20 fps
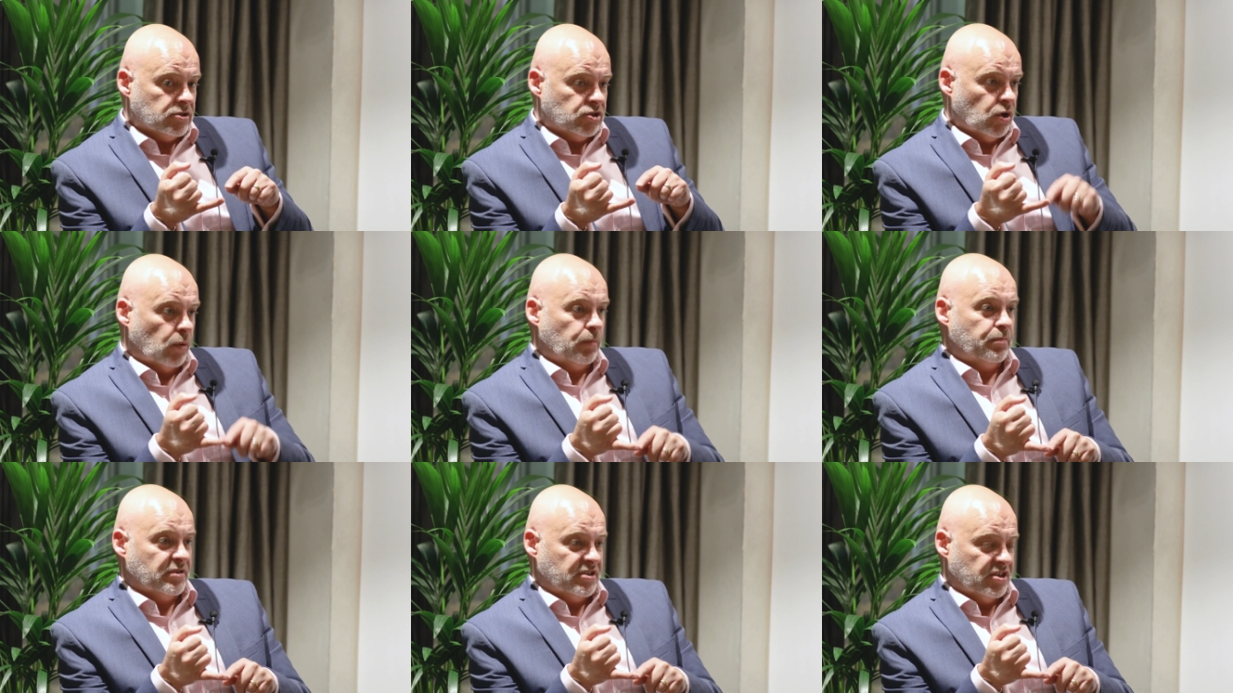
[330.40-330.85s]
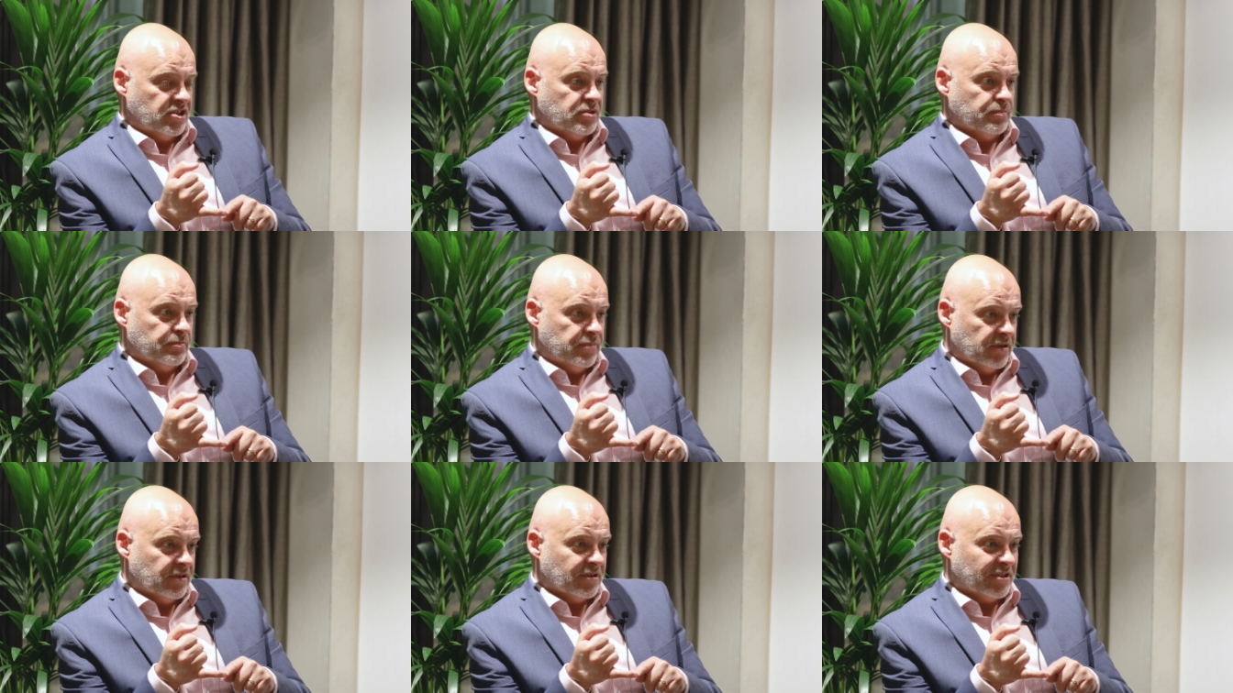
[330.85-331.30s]
job
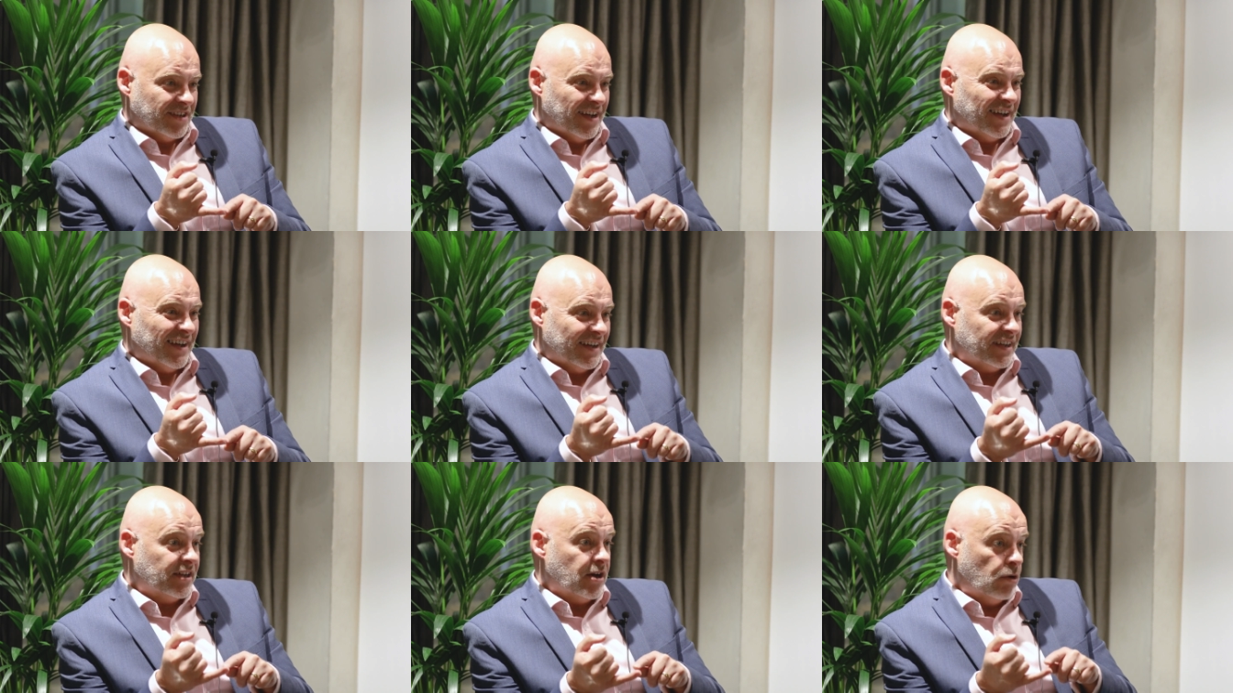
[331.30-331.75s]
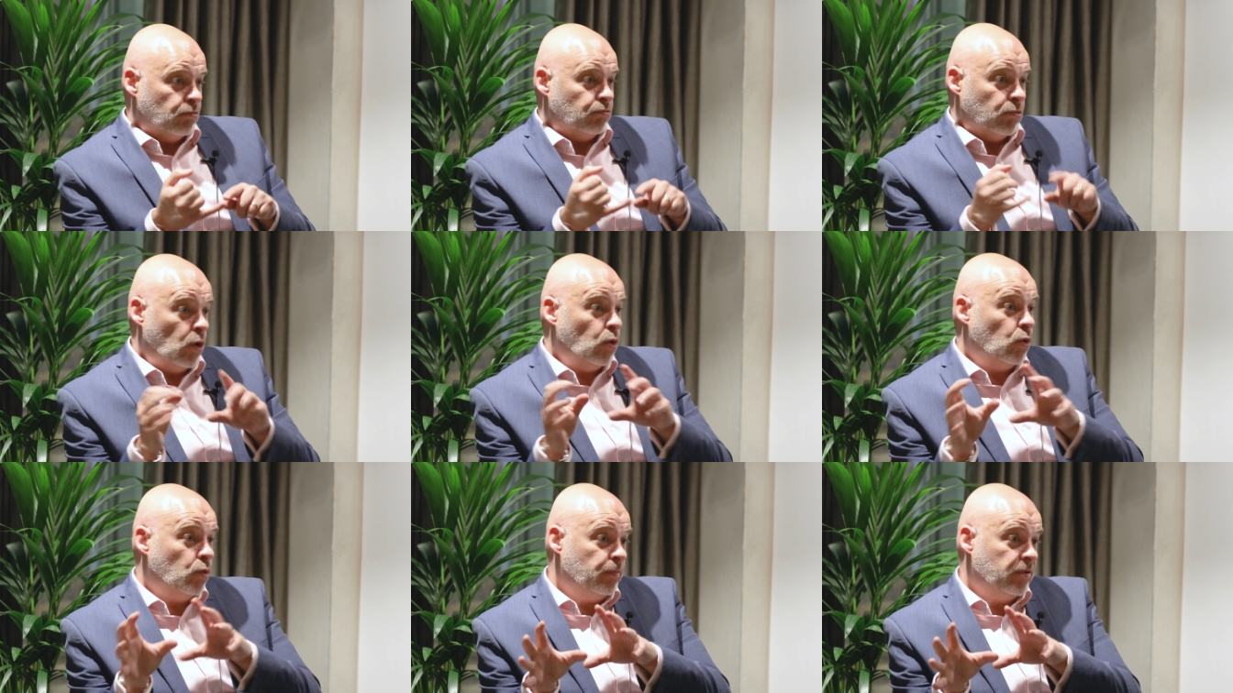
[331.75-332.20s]
position per se, a
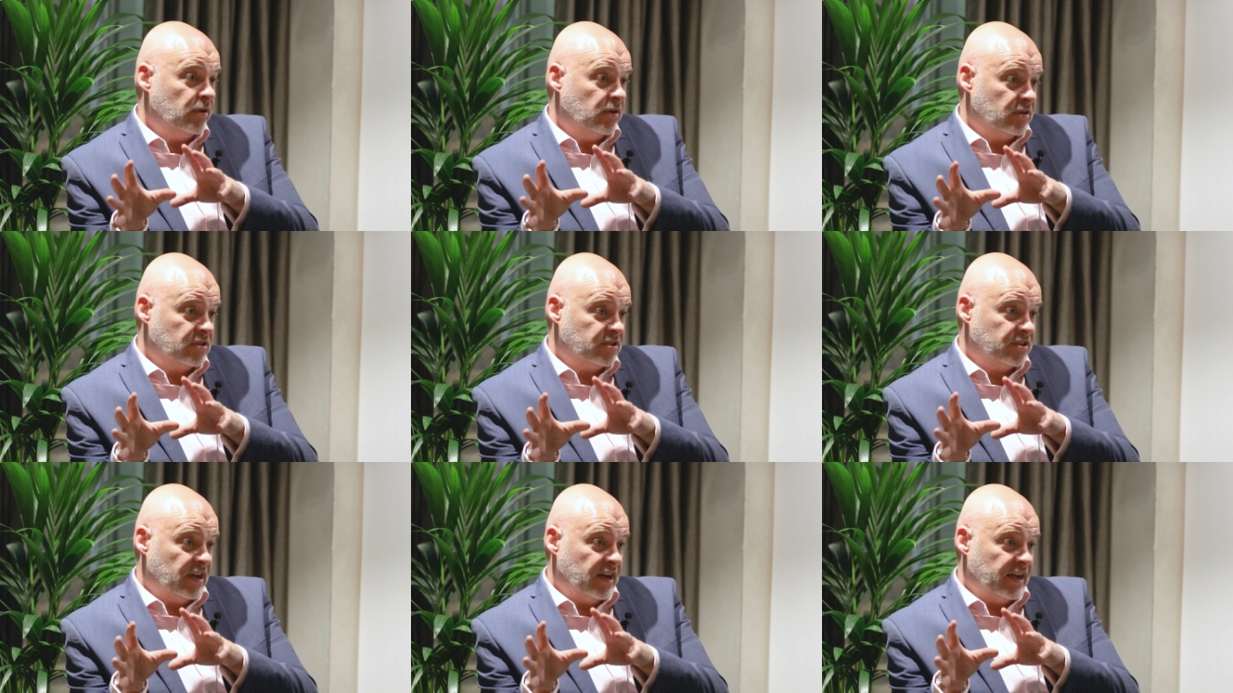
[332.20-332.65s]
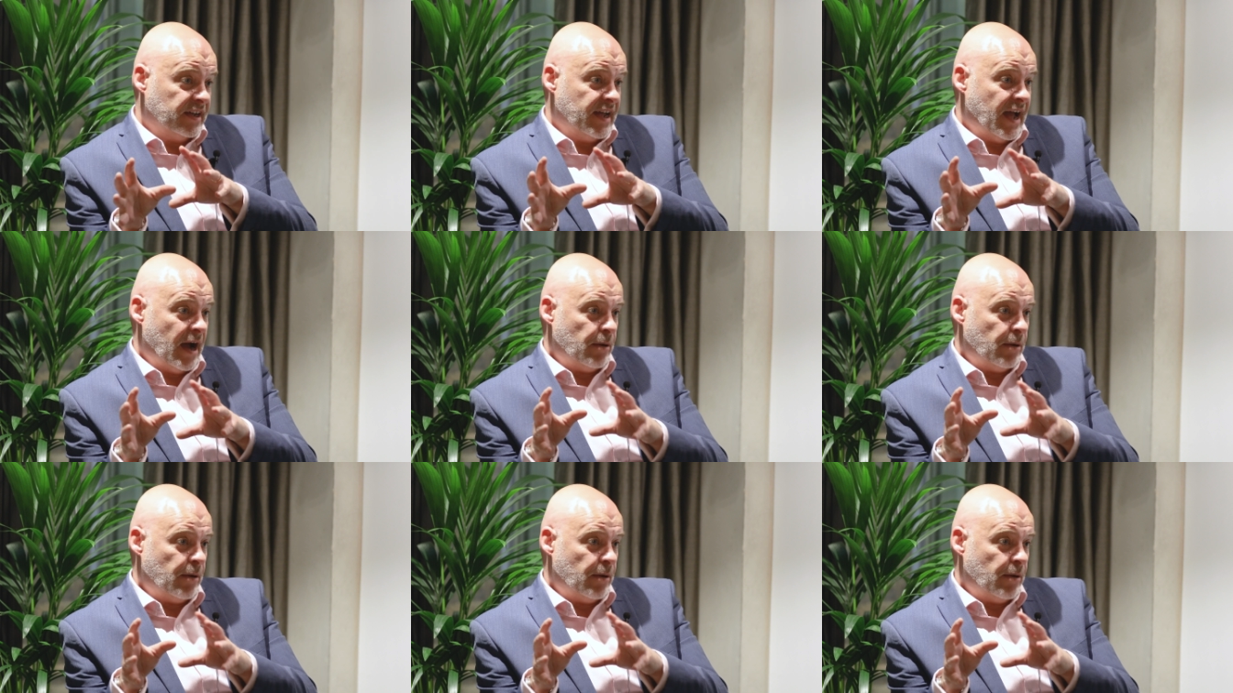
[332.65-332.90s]
role per se.